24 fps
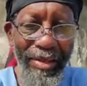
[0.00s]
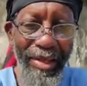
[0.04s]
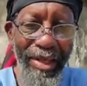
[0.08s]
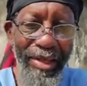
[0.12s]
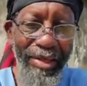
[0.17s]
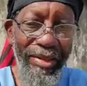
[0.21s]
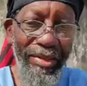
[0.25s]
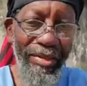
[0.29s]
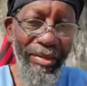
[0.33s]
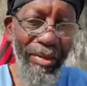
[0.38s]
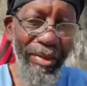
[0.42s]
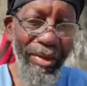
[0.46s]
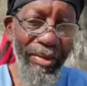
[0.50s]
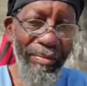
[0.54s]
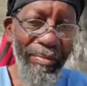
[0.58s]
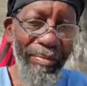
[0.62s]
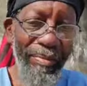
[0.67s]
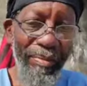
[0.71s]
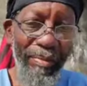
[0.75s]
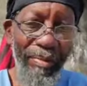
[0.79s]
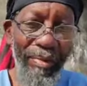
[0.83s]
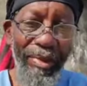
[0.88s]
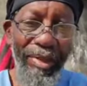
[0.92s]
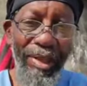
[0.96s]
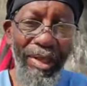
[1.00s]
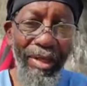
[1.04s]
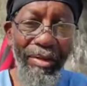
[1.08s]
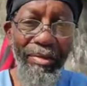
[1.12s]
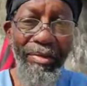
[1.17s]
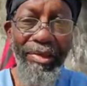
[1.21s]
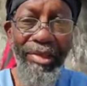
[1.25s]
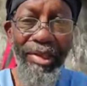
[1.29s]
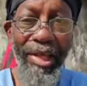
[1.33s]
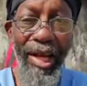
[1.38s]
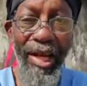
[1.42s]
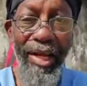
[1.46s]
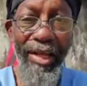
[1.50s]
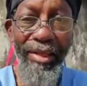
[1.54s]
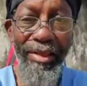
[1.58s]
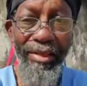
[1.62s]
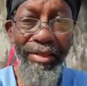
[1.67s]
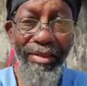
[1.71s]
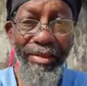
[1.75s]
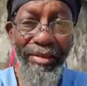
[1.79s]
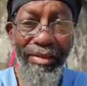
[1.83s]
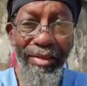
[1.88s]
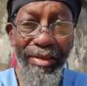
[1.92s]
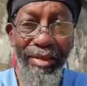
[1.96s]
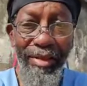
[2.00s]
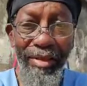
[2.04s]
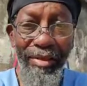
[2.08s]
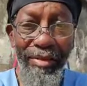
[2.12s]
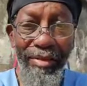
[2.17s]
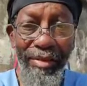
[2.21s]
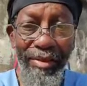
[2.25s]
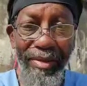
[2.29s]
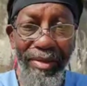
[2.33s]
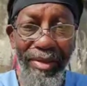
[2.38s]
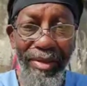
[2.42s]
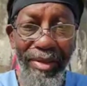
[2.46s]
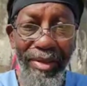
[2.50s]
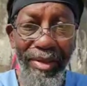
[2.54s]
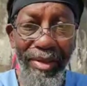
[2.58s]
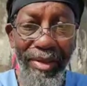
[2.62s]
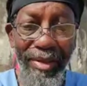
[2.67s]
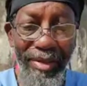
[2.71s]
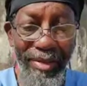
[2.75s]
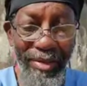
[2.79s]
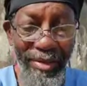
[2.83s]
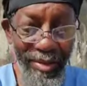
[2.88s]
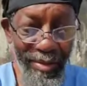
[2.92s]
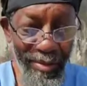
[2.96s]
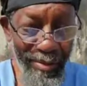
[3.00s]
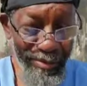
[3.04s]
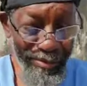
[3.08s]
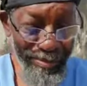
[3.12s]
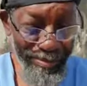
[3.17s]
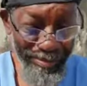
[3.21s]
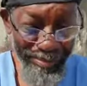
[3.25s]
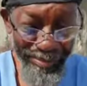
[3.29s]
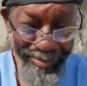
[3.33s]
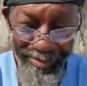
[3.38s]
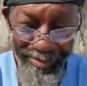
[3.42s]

that sort of, well, they don't change, you know? So